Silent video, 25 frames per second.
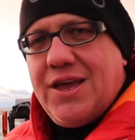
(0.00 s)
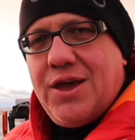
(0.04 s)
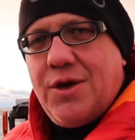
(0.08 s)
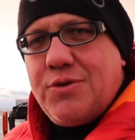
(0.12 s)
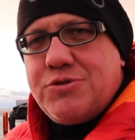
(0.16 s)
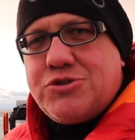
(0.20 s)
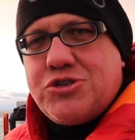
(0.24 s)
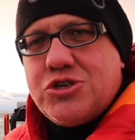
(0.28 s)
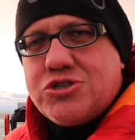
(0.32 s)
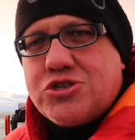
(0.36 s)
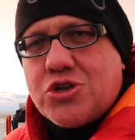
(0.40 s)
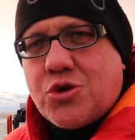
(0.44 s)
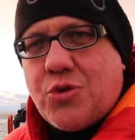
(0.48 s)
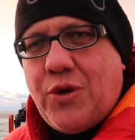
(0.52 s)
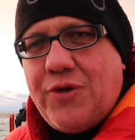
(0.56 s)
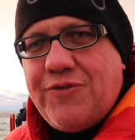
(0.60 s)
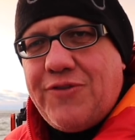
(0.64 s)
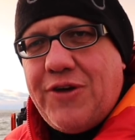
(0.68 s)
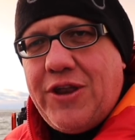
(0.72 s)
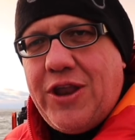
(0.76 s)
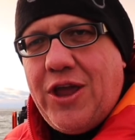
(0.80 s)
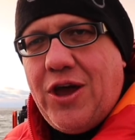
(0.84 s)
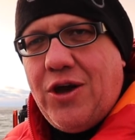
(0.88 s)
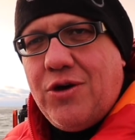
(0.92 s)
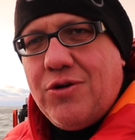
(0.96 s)
it was just a quick
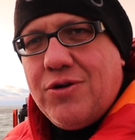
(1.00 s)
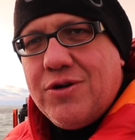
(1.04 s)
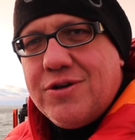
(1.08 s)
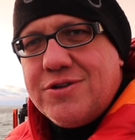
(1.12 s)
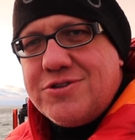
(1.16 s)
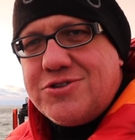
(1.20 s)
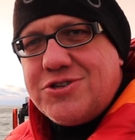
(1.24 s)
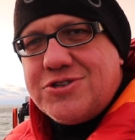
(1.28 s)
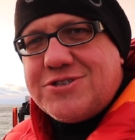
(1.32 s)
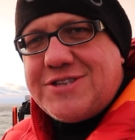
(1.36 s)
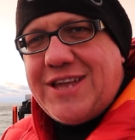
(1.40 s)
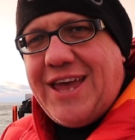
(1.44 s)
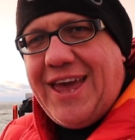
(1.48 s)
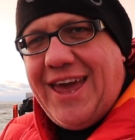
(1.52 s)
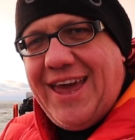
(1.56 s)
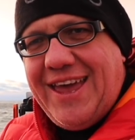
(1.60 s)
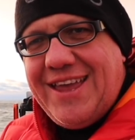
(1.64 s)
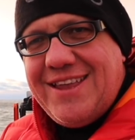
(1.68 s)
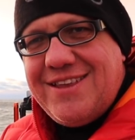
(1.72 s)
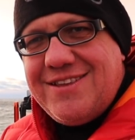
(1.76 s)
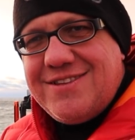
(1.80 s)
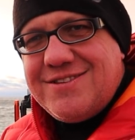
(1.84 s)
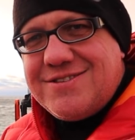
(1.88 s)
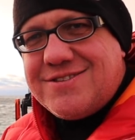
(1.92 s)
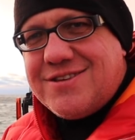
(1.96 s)
video just to
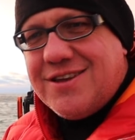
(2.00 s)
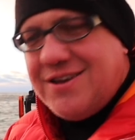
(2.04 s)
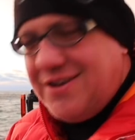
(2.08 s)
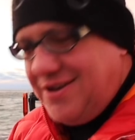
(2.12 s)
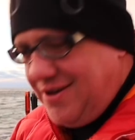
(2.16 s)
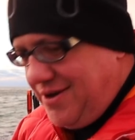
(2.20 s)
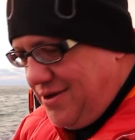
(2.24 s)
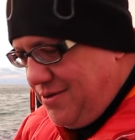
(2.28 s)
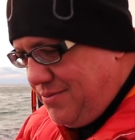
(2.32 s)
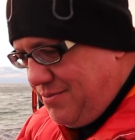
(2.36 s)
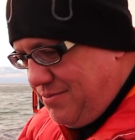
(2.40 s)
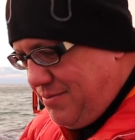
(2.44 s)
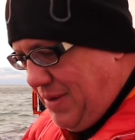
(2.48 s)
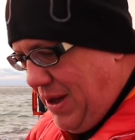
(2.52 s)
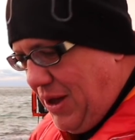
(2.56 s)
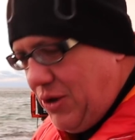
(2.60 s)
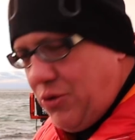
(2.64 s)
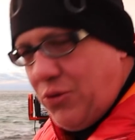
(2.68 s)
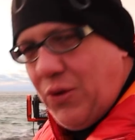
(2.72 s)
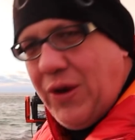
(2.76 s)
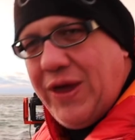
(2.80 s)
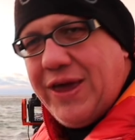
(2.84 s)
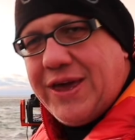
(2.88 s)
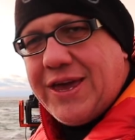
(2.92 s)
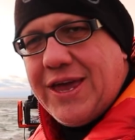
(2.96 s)
end my
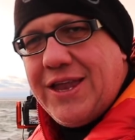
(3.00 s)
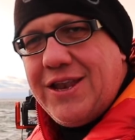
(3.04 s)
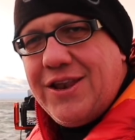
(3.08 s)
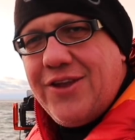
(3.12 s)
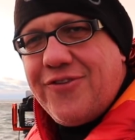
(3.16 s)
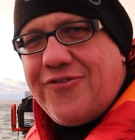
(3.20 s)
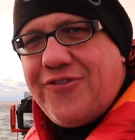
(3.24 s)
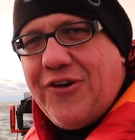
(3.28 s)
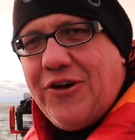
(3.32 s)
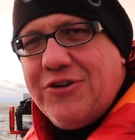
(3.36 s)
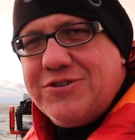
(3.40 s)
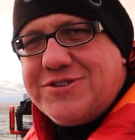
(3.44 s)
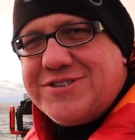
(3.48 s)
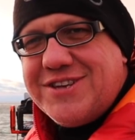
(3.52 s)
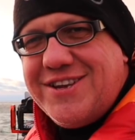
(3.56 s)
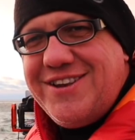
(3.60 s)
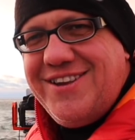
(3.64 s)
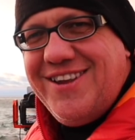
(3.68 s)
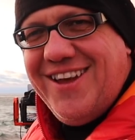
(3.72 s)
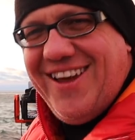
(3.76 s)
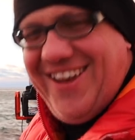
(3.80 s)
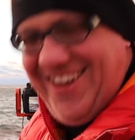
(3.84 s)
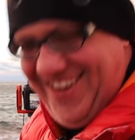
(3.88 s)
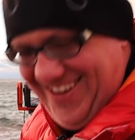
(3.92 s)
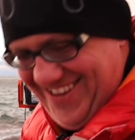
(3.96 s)
week in Lofoten
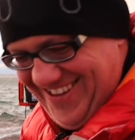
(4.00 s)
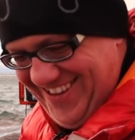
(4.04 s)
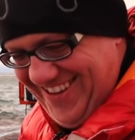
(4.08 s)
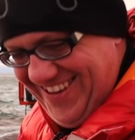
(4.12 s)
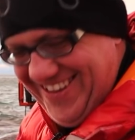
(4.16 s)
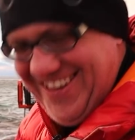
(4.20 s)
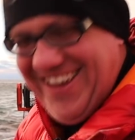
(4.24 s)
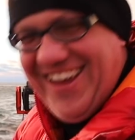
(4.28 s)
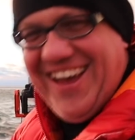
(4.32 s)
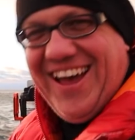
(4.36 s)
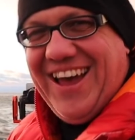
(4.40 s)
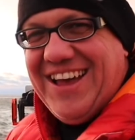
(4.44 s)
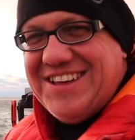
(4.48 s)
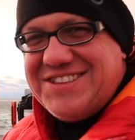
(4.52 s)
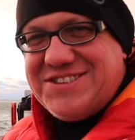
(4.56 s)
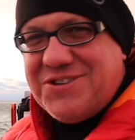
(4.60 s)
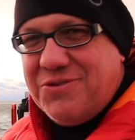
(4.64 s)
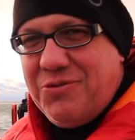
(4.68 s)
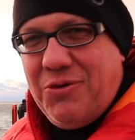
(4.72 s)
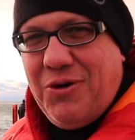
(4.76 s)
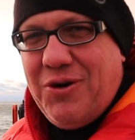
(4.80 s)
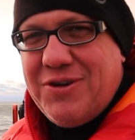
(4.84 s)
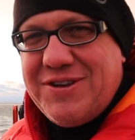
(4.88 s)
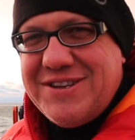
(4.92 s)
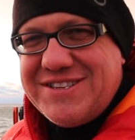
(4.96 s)
as the
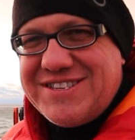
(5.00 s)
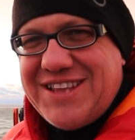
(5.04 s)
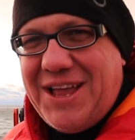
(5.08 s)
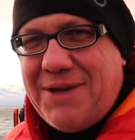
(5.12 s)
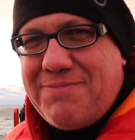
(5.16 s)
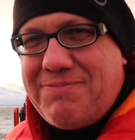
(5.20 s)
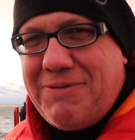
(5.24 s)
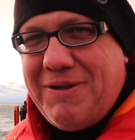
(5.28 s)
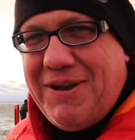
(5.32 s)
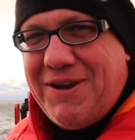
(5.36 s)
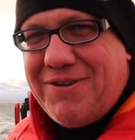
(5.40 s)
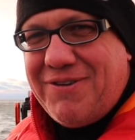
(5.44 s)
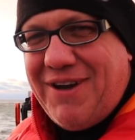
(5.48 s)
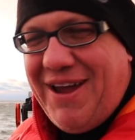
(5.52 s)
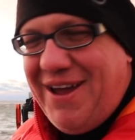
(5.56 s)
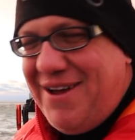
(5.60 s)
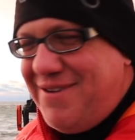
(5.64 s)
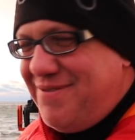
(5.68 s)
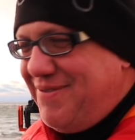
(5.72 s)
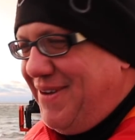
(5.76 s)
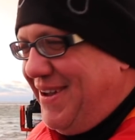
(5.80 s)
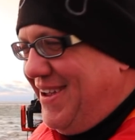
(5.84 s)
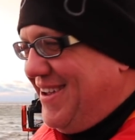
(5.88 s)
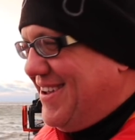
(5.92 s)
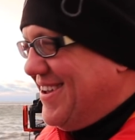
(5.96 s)
water's lapping
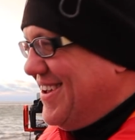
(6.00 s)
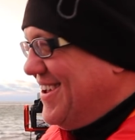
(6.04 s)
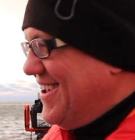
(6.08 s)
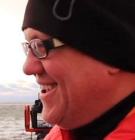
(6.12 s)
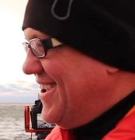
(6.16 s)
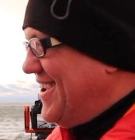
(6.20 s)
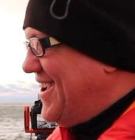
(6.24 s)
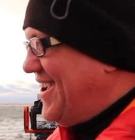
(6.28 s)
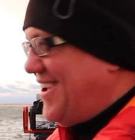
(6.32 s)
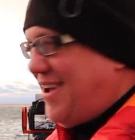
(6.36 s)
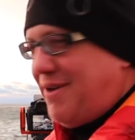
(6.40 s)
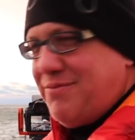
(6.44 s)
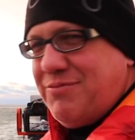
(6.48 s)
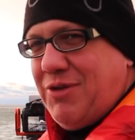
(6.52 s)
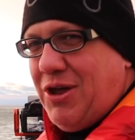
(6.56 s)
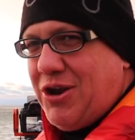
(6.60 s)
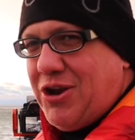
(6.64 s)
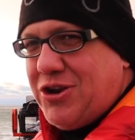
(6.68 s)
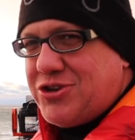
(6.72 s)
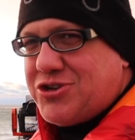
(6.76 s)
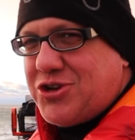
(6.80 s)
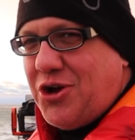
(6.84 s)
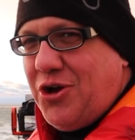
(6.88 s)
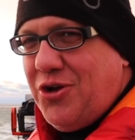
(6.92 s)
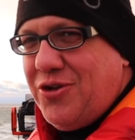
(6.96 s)
around me. I'm not
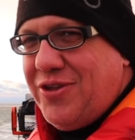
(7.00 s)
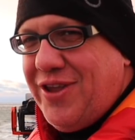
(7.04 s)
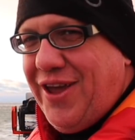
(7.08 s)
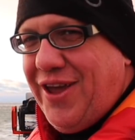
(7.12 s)
at all